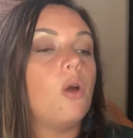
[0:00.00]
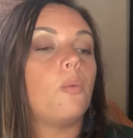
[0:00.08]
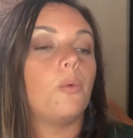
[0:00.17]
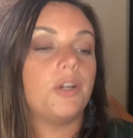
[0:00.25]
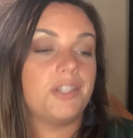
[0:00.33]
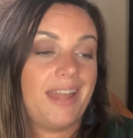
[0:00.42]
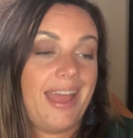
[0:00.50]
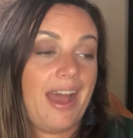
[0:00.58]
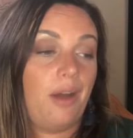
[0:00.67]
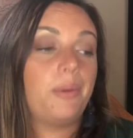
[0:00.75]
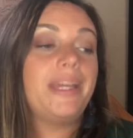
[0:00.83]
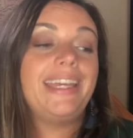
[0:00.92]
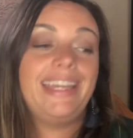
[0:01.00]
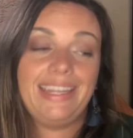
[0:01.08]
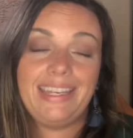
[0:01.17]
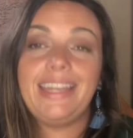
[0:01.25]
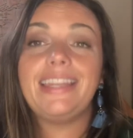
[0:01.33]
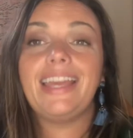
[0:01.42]
were now
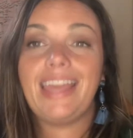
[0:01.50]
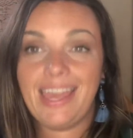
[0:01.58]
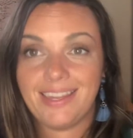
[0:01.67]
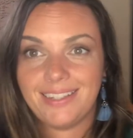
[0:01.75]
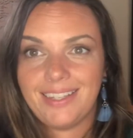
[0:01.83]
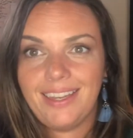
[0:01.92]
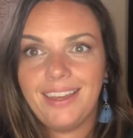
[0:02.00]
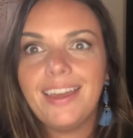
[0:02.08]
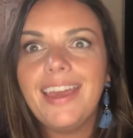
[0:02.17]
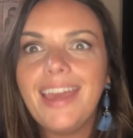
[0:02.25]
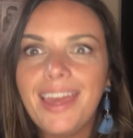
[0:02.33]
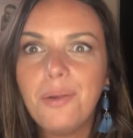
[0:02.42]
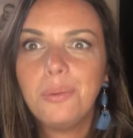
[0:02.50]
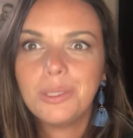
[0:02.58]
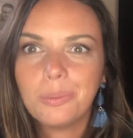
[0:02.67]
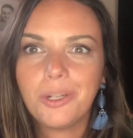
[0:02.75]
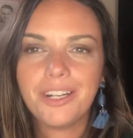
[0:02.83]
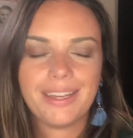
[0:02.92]
eating the candy. It was
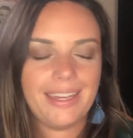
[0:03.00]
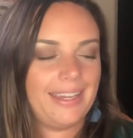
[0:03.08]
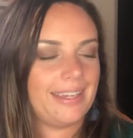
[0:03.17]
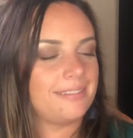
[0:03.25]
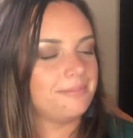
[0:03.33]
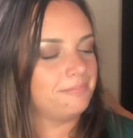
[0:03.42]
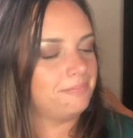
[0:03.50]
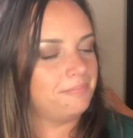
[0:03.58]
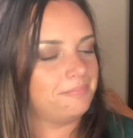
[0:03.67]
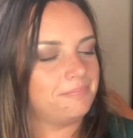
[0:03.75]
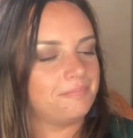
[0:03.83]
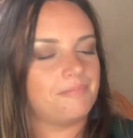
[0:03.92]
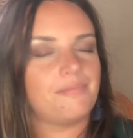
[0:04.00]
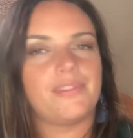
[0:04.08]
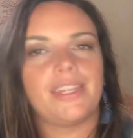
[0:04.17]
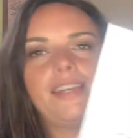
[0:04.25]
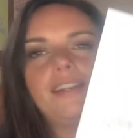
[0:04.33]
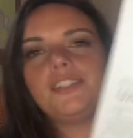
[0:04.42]
working.
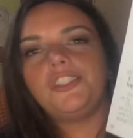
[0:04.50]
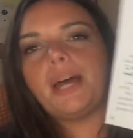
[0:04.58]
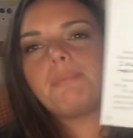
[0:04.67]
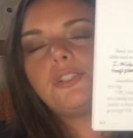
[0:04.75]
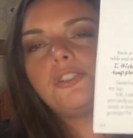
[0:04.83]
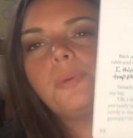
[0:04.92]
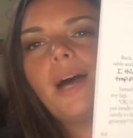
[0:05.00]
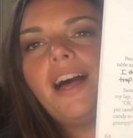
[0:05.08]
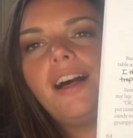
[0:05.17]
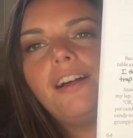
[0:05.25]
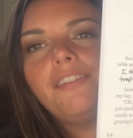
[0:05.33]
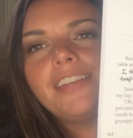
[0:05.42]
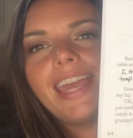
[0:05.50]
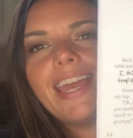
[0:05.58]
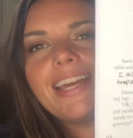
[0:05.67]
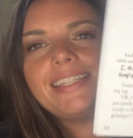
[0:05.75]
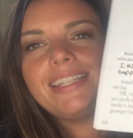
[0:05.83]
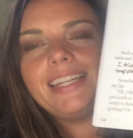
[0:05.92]
Chapter 12,
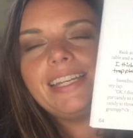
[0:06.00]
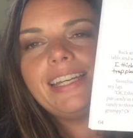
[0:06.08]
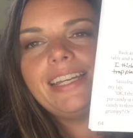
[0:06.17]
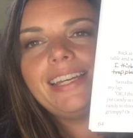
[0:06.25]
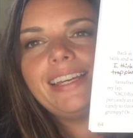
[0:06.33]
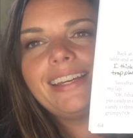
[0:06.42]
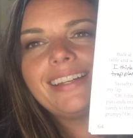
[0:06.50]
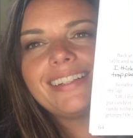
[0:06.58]
Candy.